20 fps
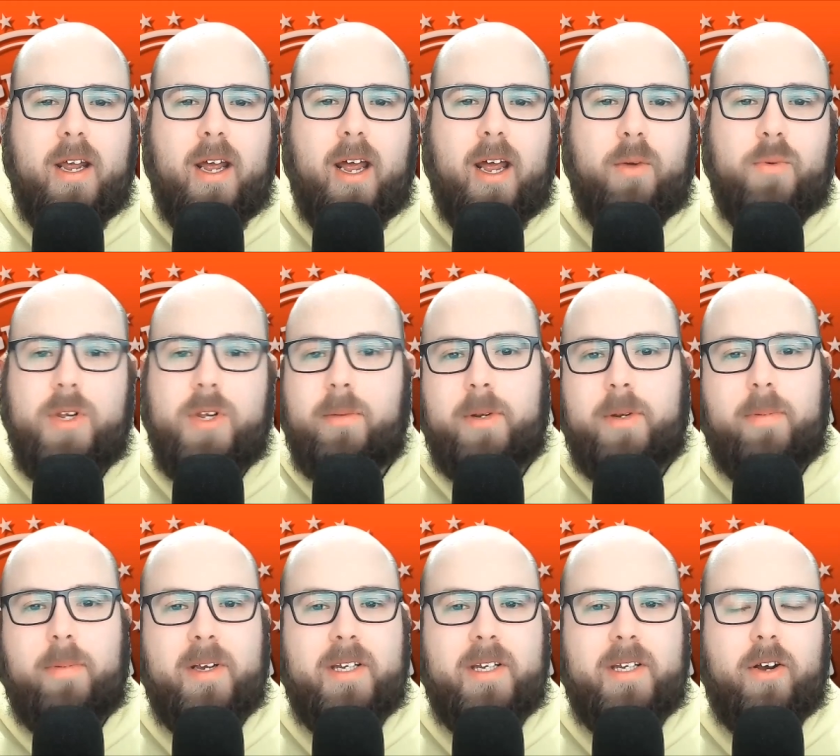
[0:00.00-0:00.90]
Uh, he was able
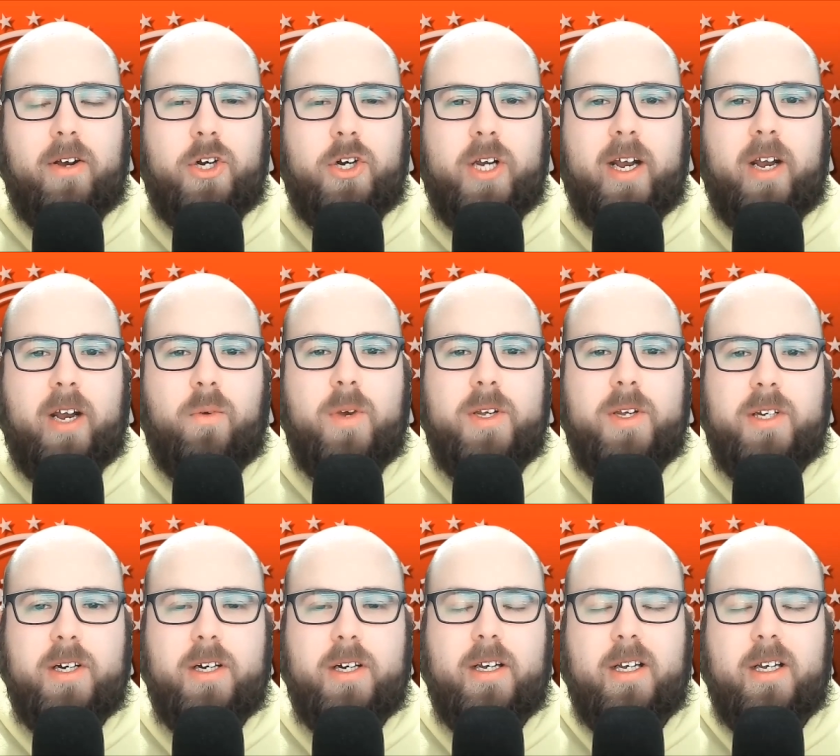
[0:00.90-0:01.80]
to bust out a shining
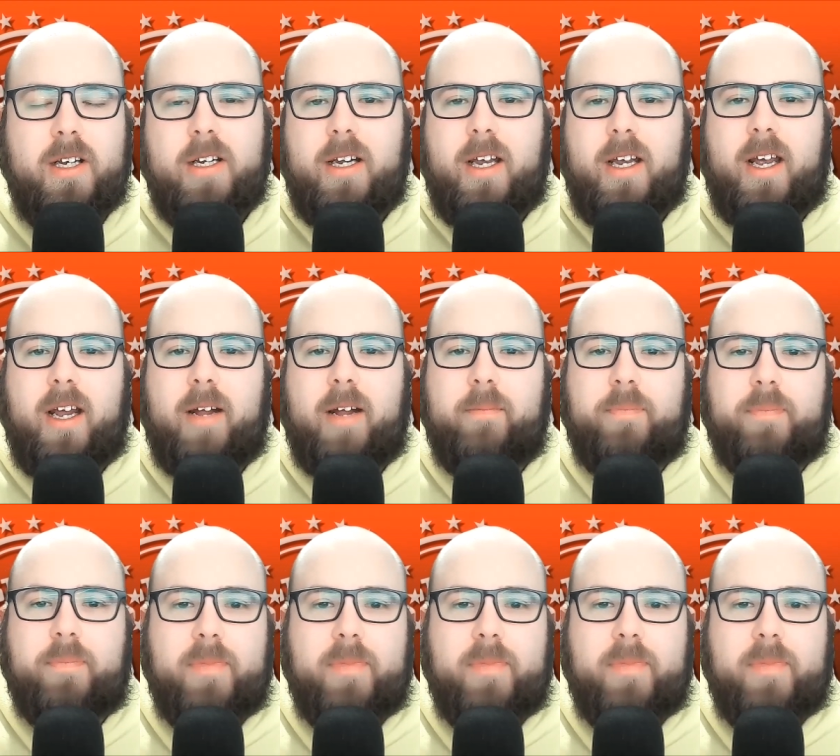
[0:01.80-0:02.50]
wizard, uh,